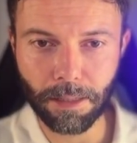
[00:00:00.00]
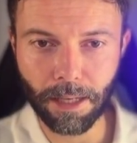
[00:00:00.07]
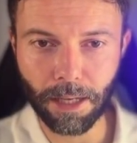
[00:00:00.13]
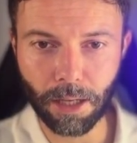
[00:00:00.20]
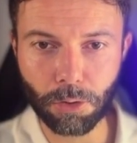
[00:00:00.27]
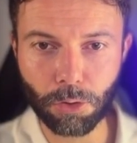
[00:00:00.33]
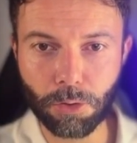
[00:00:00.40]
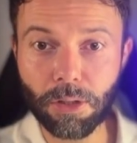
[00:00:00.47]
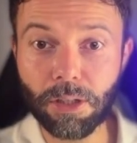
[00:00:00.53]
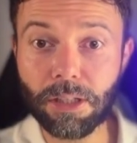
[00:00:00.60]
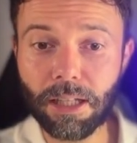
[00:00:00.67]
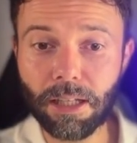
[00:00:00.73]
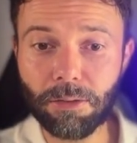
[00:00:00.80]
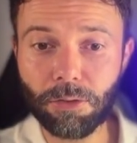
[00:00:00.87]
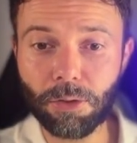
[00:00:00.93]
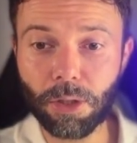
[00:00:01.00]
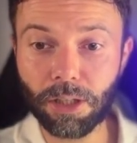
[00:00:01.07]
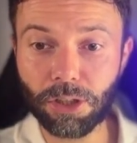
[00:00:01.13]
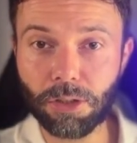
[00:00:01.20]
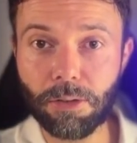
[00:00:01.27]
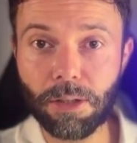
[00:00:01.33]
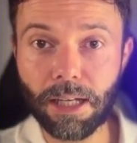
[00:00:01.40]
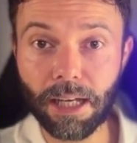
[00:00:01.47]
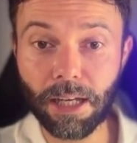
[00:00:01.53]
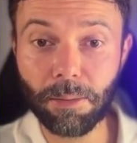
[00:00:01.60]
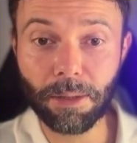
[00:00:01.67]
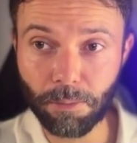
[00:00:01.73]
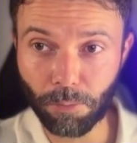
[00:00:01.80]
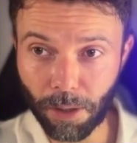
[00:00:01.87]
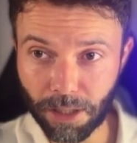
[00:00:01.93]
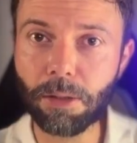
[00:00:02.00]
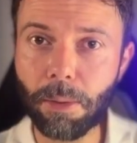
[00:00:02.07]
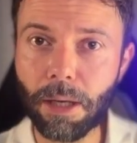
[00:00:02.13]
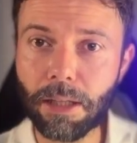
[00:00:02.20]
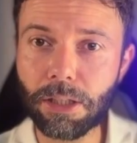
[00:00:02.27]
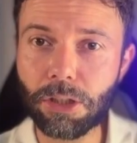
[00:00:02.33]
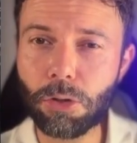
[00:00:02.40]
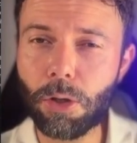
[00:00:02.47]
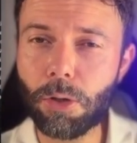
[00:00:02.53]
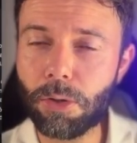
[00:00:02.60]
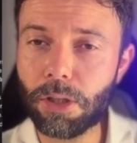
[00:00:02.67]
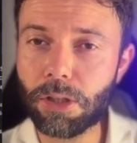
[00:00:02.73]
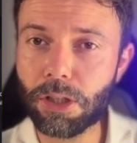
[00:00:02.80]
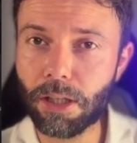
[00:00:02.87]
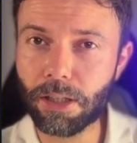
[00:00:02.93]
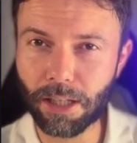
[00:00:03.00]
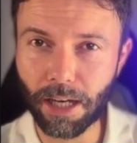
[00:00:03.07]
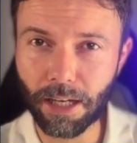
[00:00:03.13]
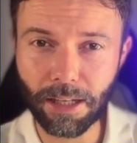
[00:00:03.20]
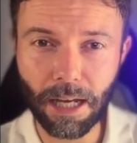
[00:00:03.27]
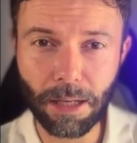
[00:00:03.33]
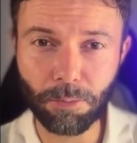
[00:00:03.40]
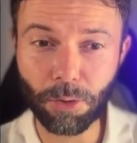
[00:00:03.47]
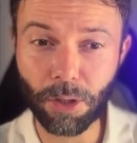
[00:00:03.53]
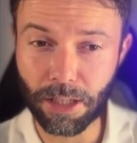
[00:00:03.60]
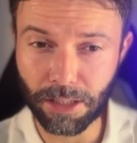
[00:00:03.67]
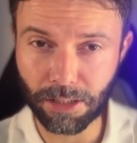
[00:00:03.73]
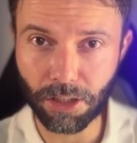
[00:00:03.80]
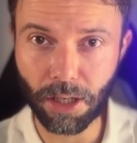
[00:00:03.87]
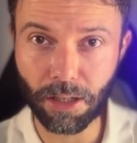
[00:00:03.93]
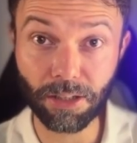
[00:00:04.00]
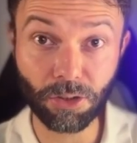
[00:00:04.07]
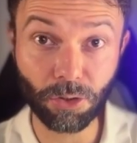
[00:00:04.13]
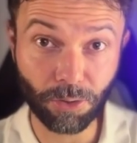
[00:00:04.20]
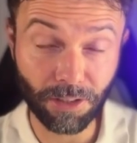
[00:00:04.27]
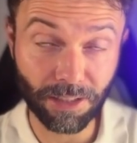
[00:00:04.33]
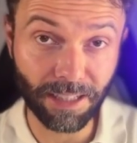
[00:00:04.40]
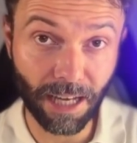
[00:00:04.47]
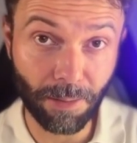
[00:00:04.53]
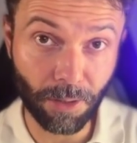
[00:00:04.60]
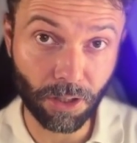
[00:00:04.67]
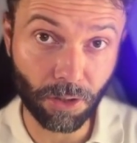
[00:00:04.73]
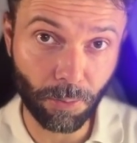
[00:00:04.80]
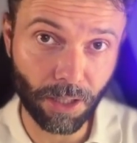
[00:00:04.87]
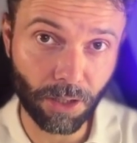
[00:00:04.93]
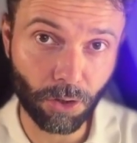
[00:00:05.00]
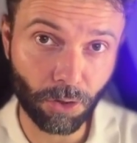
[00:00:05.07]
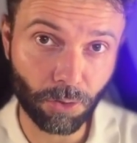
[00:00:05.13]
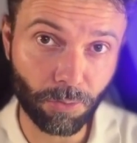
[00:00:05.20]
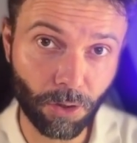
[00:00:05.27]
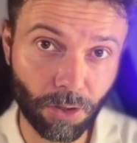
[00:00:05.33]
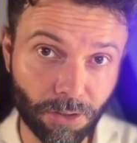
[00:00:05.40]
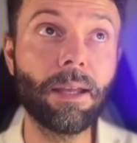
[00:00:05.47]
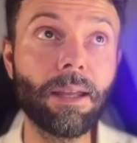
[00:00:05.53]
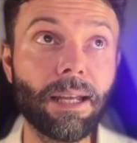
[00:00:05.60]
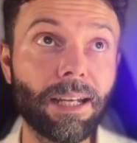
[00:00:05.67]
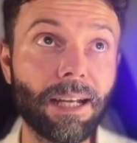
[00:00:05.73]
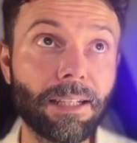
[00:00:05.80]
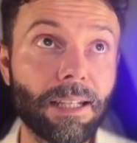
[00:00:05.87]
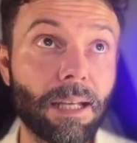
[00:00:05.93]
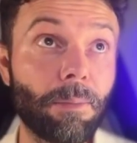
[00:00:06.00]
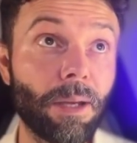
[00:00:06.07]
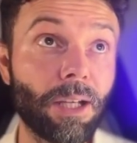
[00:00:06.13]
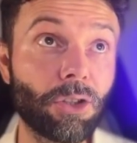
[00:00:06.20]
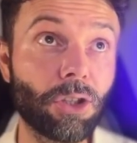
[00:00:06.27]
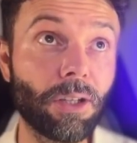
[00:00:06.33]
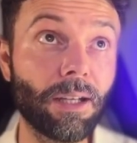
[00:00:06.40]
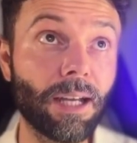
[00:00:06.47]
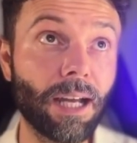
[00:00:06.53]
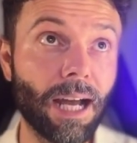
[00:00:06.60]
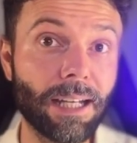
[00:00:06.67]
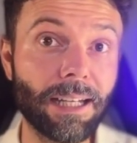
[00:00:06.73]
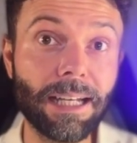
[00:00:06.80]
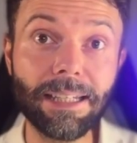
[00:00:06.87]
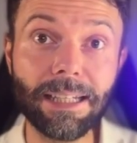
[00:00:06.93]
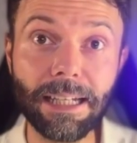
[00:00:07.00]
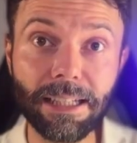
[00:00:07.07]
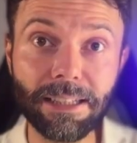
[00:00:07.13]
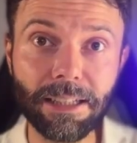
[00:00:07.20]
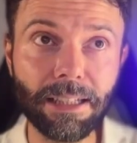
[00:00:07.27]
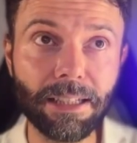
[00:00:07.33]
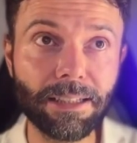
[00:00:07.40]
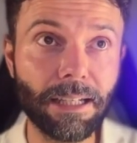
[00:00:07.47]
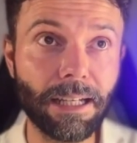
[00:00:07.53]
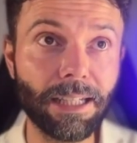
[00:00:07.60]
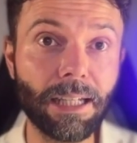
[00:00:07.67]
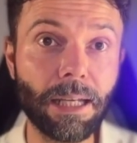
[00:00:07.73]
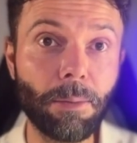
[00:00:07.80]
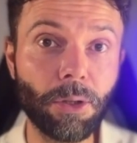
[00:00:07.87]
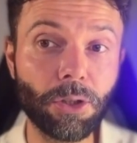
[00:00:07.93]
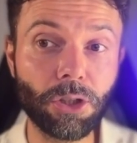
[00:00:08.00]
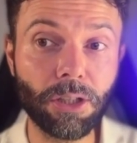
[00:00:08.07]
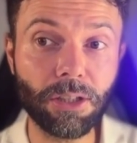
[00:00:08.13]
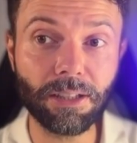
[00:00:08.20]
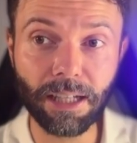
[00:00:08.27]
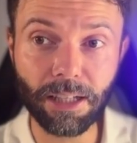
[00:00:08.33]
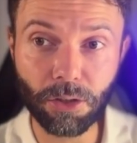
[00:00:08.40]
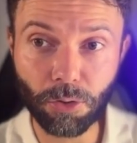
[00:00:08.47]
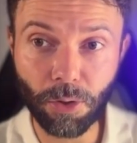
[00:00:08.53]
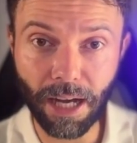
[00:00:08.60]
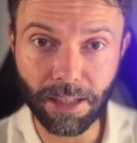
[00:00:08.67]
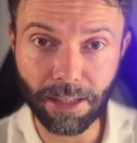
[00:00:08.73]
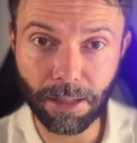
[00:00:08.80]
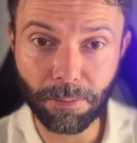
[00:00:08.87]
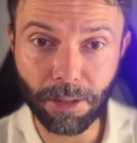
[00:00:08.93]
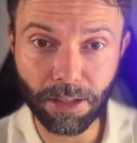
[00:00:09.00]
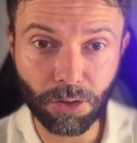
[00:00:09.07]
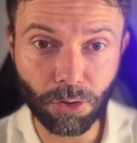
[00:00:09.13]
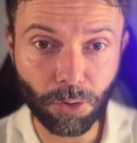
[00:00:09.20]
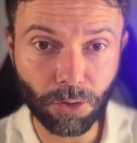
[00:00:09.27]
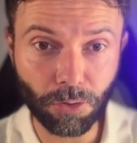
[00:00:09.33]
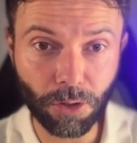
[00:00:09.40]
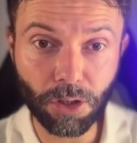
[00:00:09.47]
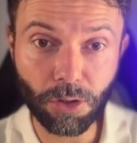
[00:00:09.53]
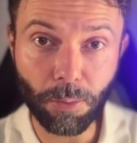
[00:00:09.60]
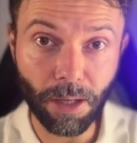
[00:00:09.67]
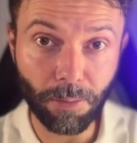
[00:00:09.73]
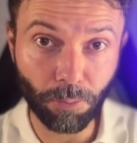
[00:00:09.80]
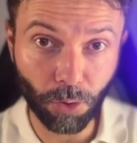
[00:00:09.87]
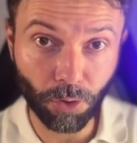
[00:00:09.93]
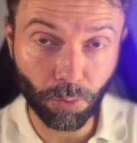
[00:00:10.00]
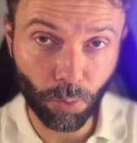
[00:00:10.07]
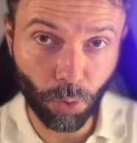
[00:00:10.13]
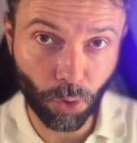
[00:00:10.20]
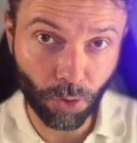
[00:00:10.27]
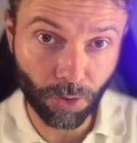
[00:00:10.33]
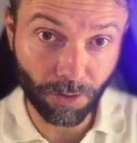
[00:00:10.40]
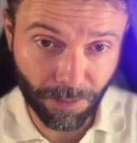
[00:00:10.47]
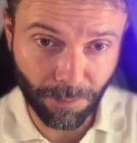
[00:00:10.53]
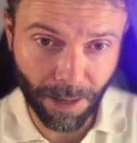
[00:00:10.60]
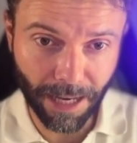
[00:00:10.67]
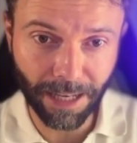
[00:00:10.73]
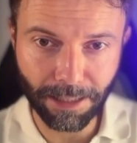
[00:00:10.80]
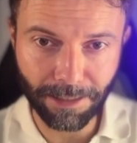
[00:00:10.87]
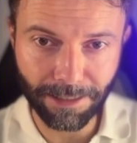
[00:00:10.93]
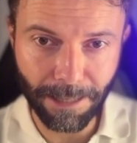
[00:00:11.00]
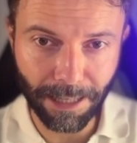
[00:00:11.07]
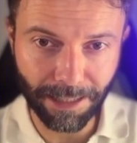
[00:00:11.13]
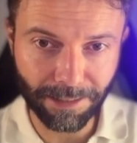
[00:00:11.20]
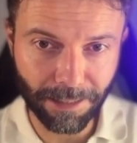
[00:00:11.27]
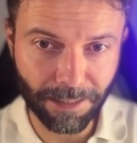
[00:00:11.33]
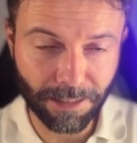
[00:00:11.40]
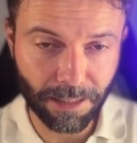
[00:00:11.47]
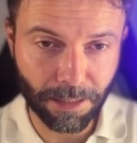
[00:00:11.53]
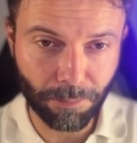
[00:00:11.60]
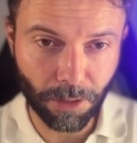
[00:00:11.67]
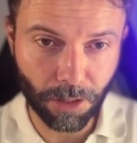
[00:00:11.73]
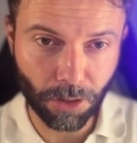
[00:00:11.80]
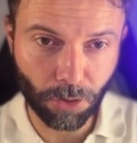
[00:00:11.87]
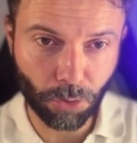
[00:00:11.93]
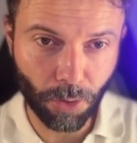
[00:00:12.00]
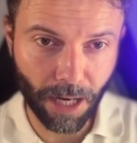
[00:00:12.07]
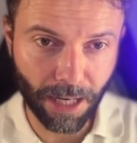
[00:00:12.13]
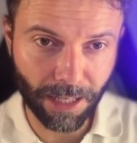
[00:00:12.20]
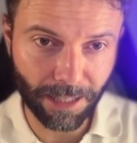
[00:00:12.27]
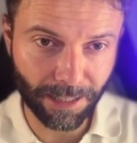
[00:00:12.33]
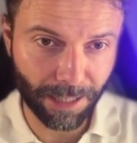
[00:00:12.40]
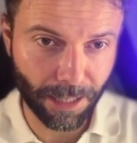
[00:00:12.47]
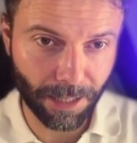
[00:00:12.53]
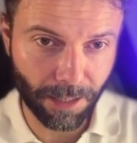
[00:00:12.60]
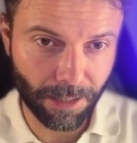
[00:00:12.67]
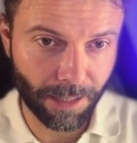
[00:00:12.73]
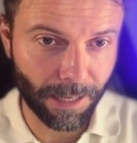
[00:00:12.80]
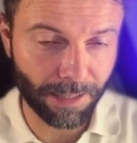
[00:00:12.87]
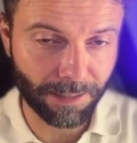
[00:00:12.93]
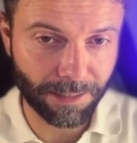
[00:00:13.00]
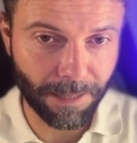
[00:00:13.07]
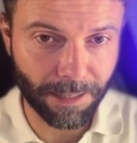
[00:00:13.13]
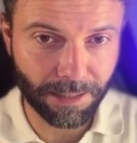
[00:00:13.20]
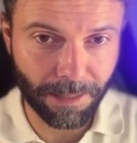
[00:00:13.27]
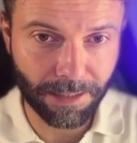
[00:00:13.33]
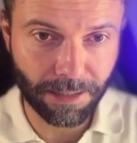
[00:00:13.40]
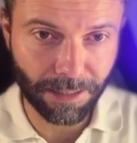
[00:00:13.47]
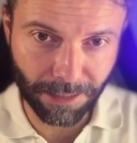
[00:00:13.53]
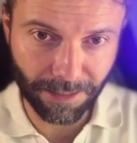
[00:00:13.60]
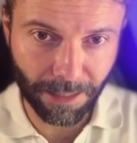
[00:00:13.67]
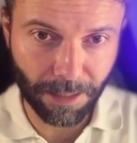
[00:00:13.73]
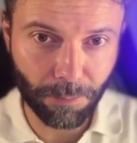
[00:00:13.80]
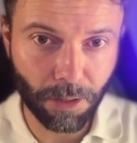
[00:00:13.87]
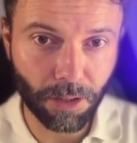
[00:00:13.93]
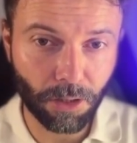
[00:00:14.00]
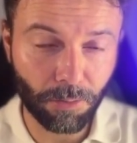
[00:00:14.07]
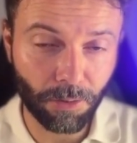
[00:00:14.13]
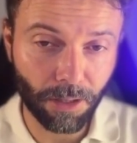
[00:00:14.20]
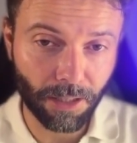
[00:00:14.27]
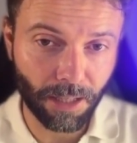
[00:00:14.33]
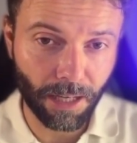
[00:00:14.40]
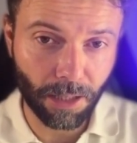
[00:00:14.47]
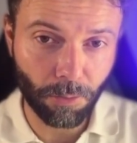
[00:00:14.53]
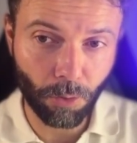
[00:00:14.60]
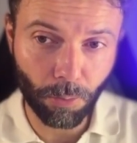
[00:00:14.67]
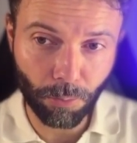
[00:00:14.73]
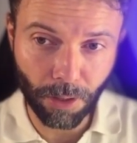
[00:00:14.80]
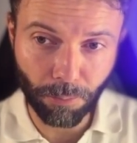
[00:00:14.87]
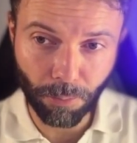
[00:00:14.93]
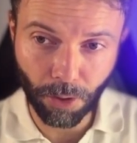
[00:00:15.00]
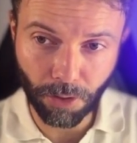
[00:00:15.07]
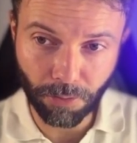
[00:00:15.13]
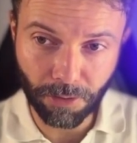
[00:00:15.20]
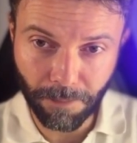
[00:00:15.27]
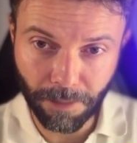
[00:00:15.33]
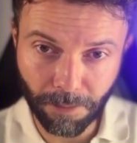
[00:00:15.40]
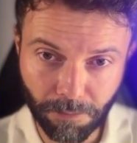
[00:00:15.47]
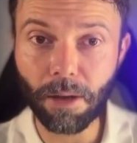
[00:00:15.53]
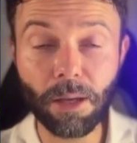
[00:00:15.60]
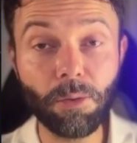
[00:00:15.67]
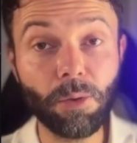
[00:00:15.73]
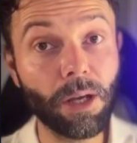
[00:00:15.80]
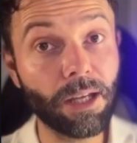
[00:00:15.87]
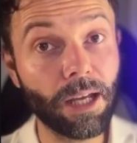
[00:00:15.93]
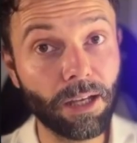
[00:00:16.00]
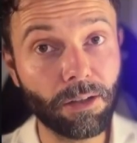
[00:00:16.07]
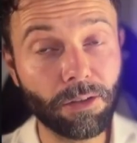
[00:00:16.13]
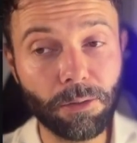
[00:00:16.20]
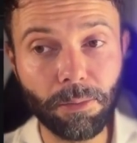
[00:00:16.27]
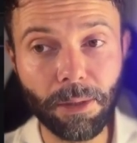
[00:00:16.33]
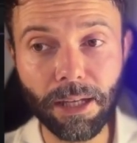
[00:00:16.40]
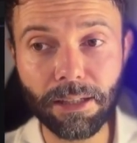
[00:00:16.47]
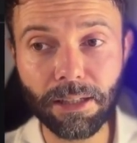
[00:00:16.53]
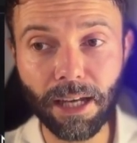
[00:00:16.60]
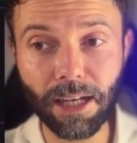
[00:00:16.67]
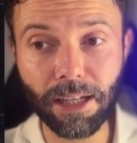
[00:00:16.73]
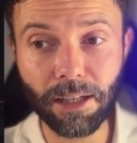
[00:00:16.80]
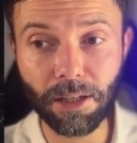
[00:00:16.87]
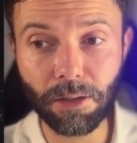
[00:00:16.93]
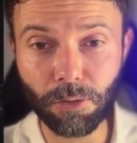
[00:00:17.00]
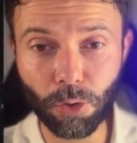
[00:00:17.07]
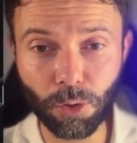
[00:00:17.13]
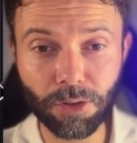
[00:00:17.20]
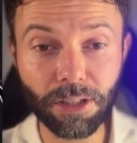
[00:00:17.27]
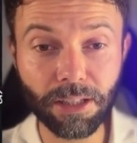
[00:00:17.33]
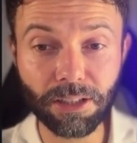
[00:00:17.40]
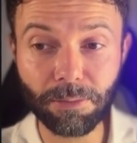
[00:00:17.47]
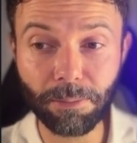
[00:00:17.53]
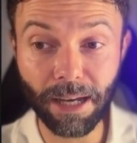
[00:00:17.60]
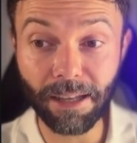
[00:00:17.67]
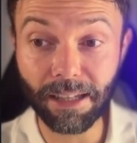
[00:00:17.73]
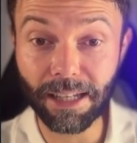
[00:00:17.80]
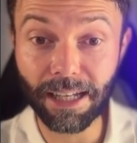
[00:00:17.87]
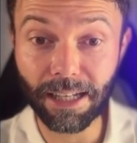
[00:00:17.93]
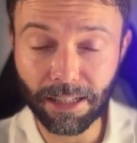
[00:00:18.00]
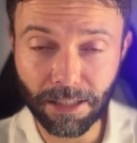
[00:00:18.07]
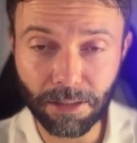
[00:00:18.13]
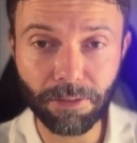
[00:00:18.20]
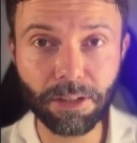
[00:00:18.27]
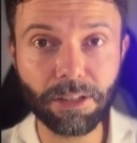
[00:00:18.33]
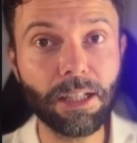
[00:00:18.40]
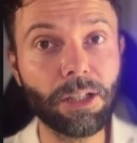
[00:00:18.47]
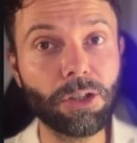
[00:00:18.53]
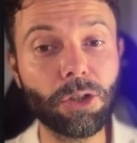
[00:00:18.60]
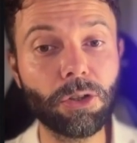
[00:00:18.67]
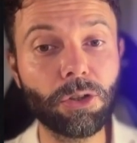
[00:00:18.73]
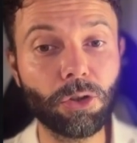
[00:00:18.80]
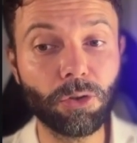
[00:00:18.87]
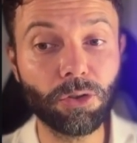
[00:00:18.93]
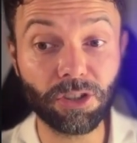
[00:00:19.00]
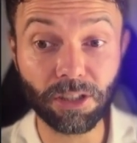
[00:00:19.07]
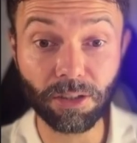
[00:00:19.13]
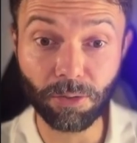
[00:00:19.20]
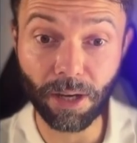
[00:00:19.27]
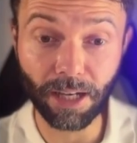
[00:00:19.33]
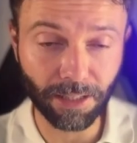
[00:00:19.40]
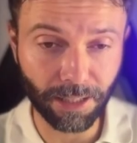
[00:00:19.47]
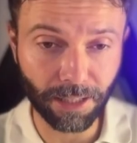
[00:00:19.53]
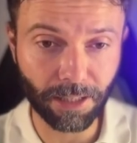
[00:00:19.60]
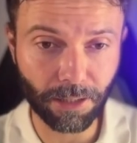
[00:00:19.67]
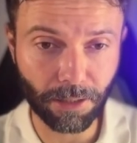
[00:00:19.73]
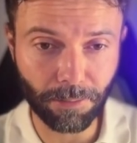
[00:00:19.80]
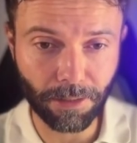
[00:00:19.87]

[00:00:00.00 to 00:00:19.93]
And I'll do the same for each of the elements. Once my descriptions are done, I've really started to establish my universe. And as I mentioned, I can easily take images and drag them in to enrich my mood board. I take this image, drag it here, and think that this image of a knight would be perfect. If I run out of space, I can of course expand any of the sections you see right here.